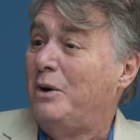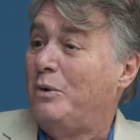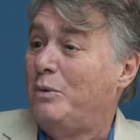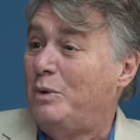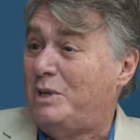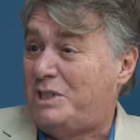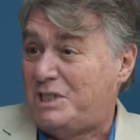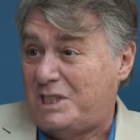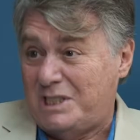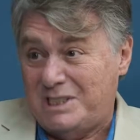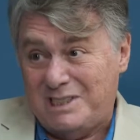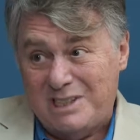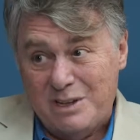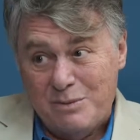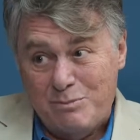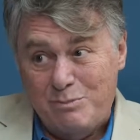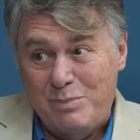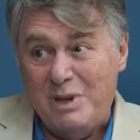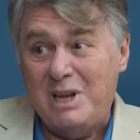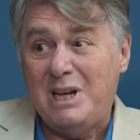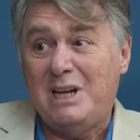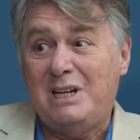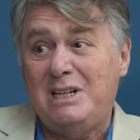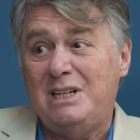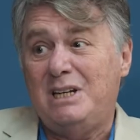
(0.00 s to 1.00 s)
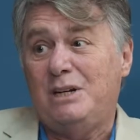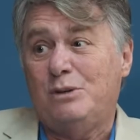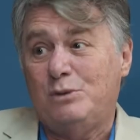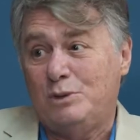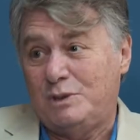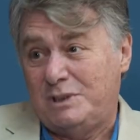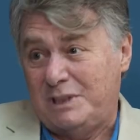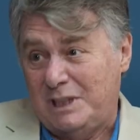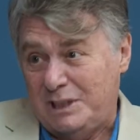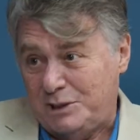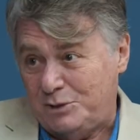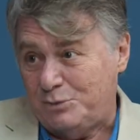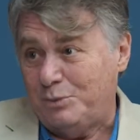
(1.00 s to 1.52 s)
which is the big news
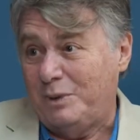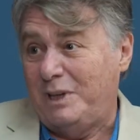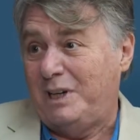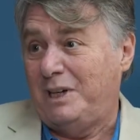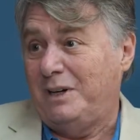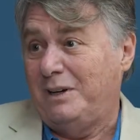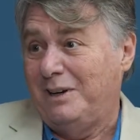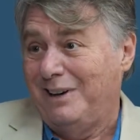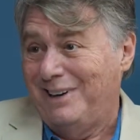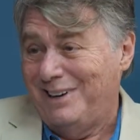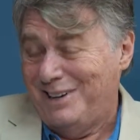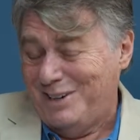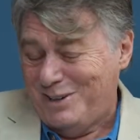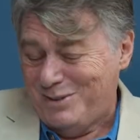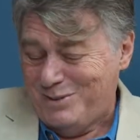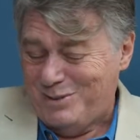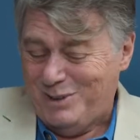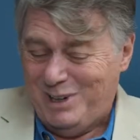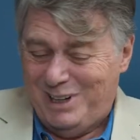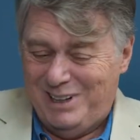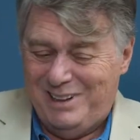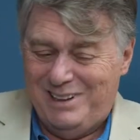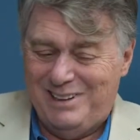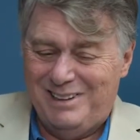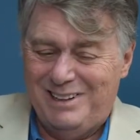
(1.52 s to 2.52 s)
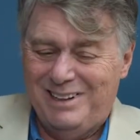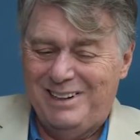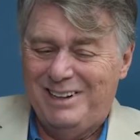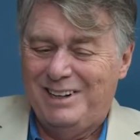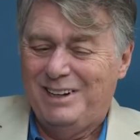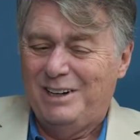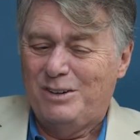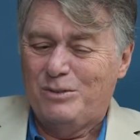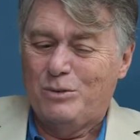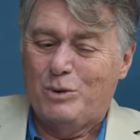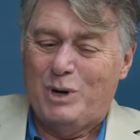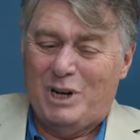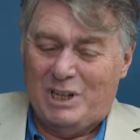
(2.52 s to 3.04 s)
this week with,
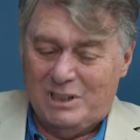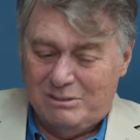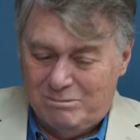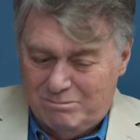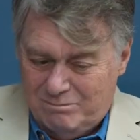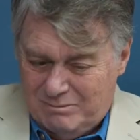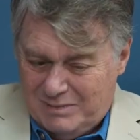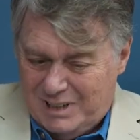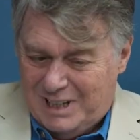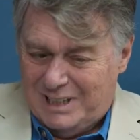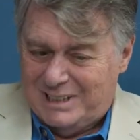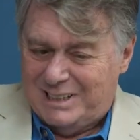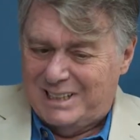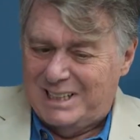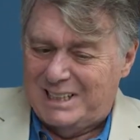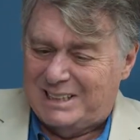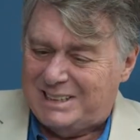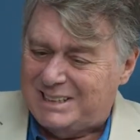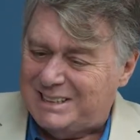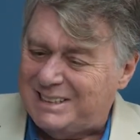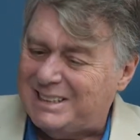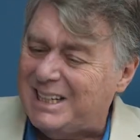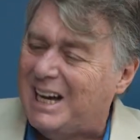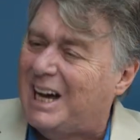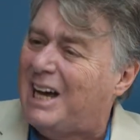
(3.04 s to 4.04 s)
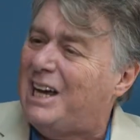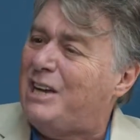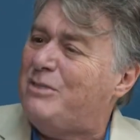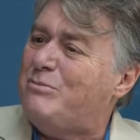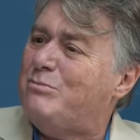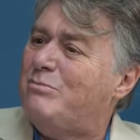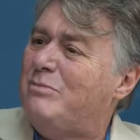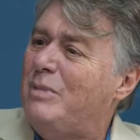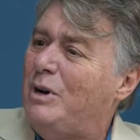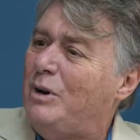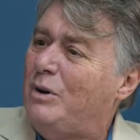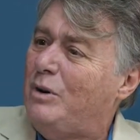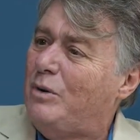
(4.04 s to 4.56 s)
well, at this
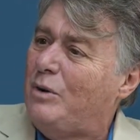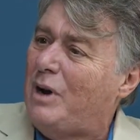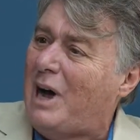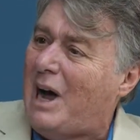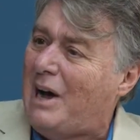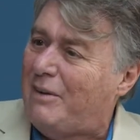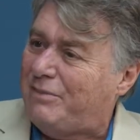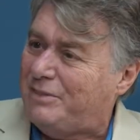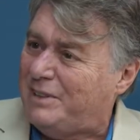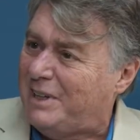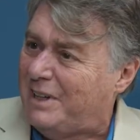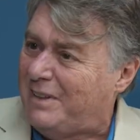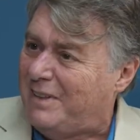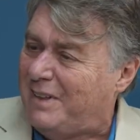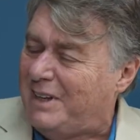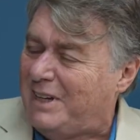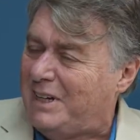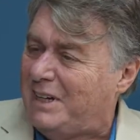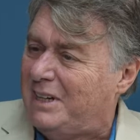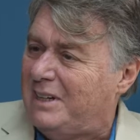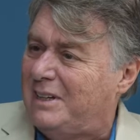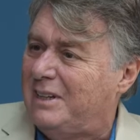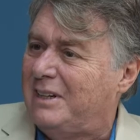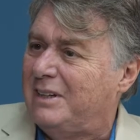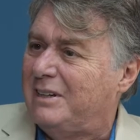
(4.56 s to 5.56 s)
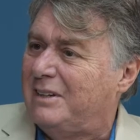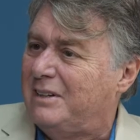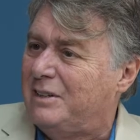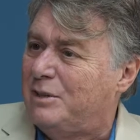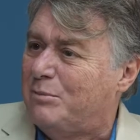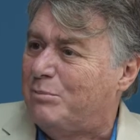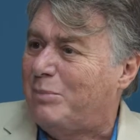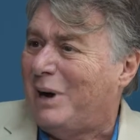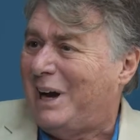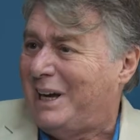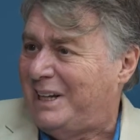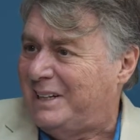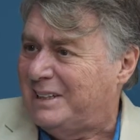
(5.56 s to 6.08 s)
time after the, the, the
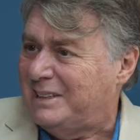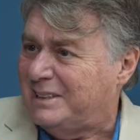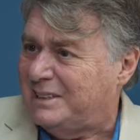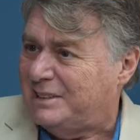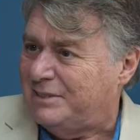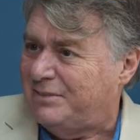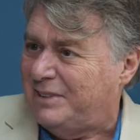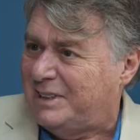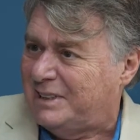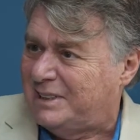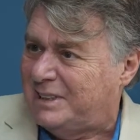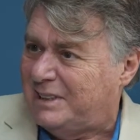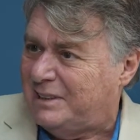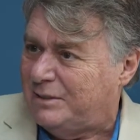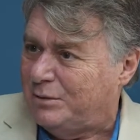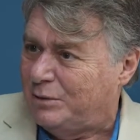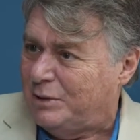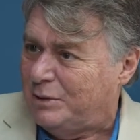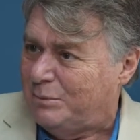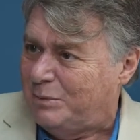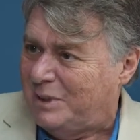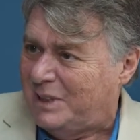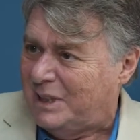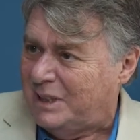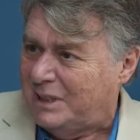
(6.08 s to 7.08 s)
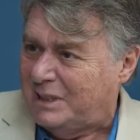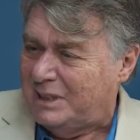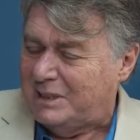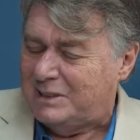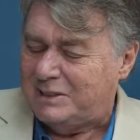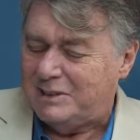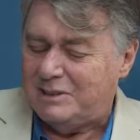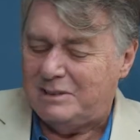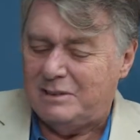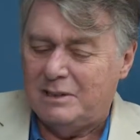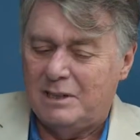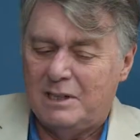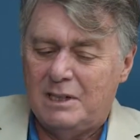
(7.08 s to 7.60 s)
Biden's visit to the Middle
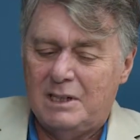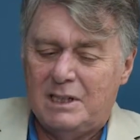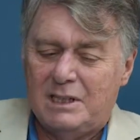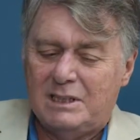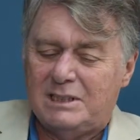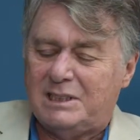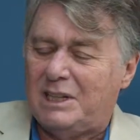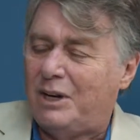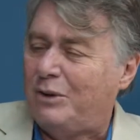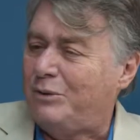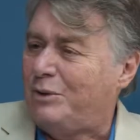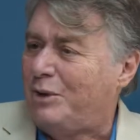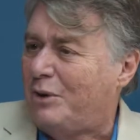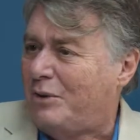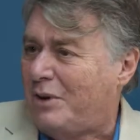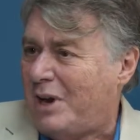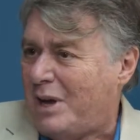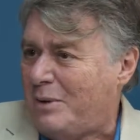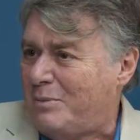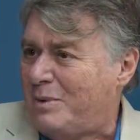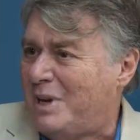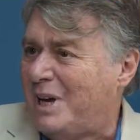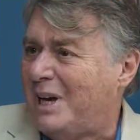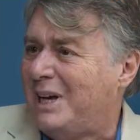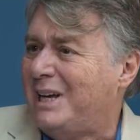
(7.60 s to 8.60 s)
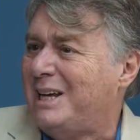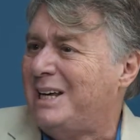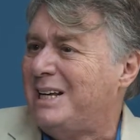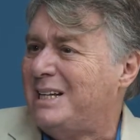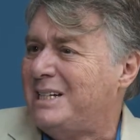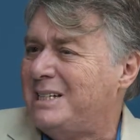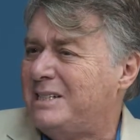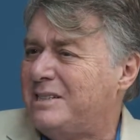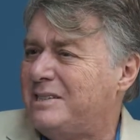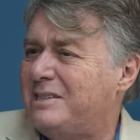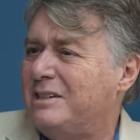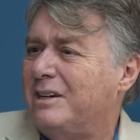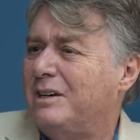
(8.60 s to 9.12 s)
East, Saudi Arabia
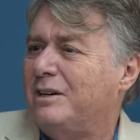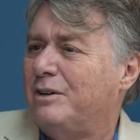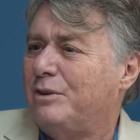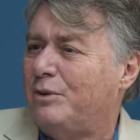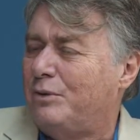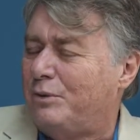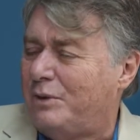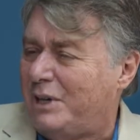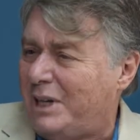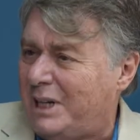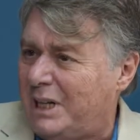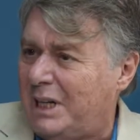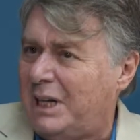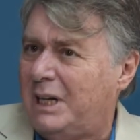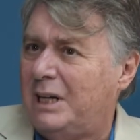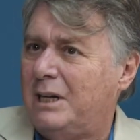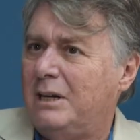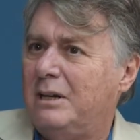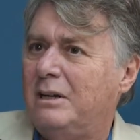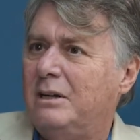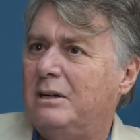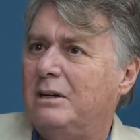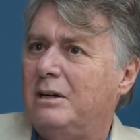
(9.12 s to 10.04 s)
is really